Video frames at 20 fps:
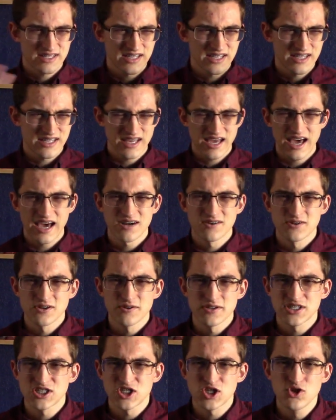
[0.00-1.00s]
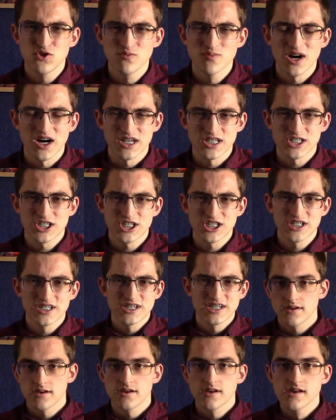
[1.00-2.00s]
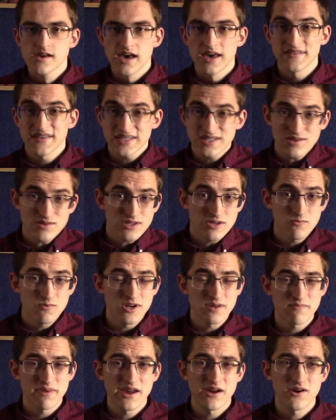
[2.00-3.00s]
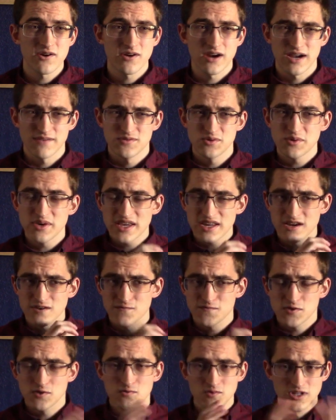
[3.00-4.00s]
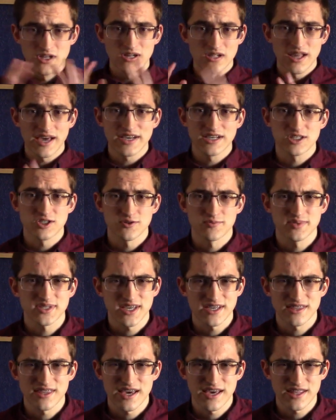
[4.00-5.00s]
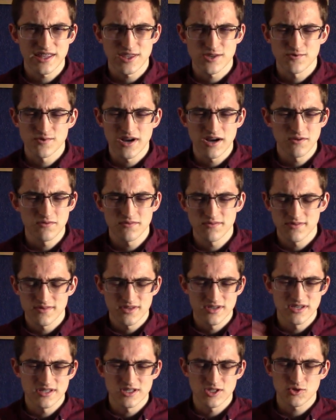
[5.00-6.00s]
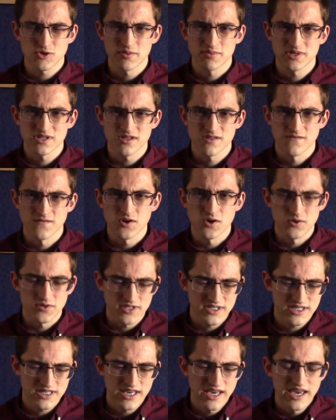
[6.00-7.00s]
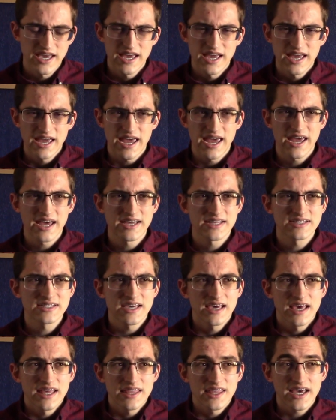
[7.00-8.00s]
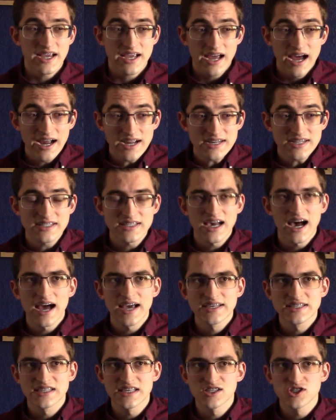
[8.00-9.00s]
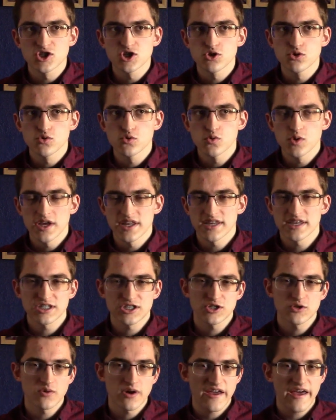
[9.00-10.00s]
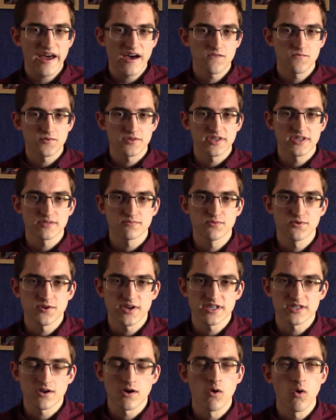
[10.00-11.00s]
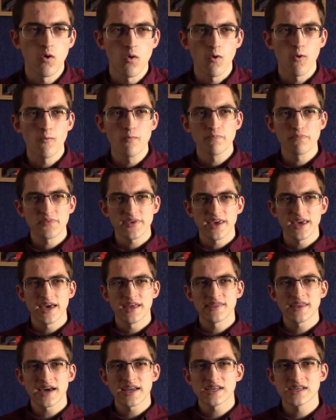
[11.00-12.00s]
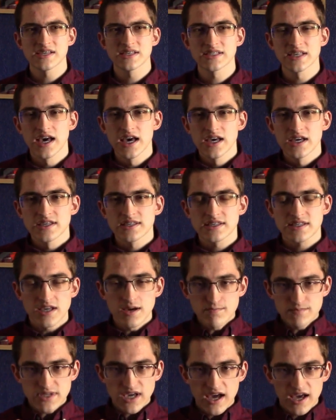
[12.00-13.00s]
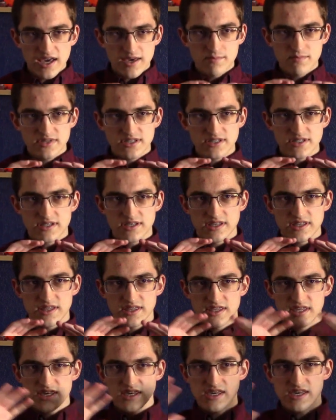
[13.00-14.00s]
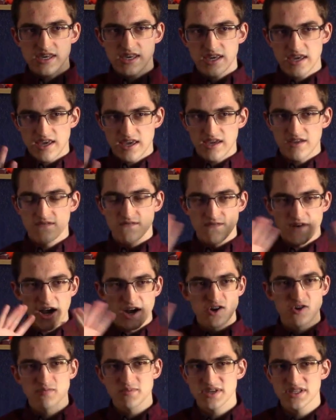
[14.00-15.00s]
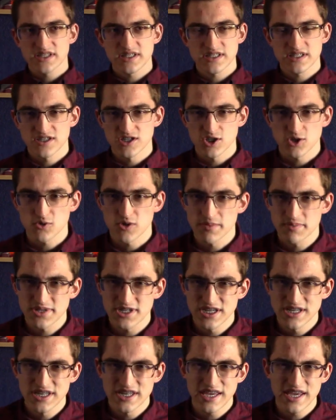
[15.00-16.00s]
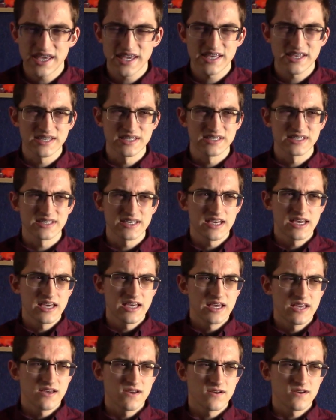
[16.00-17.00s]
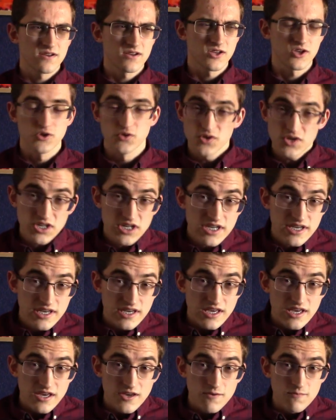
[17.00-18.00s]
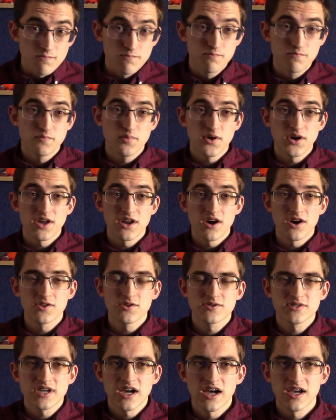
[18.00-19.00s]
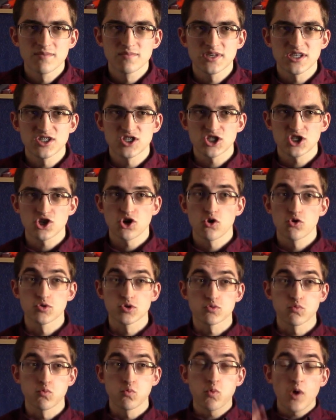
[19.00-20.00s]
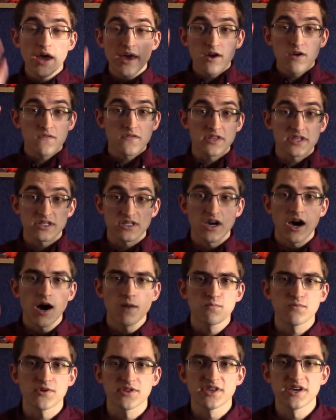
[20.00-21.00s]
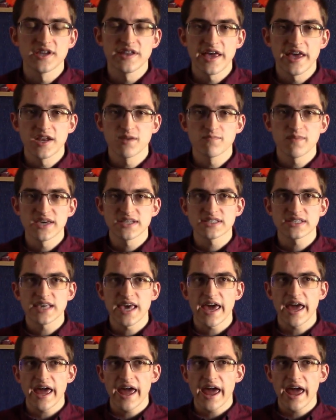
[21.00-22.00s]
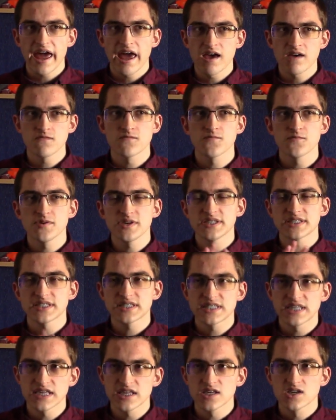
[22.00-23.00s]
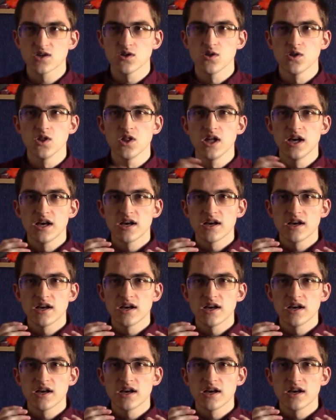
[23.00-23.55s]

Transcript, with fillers: I don't know, it's too much. And that's only one paragraph. You get a few little excerpts like that throughout the description of the vaults. And that kind of ties into an issue I have with this book as a whole, and that is, sometimes the environment's description is good, but other times it just goes way over the top with it, and it makes every single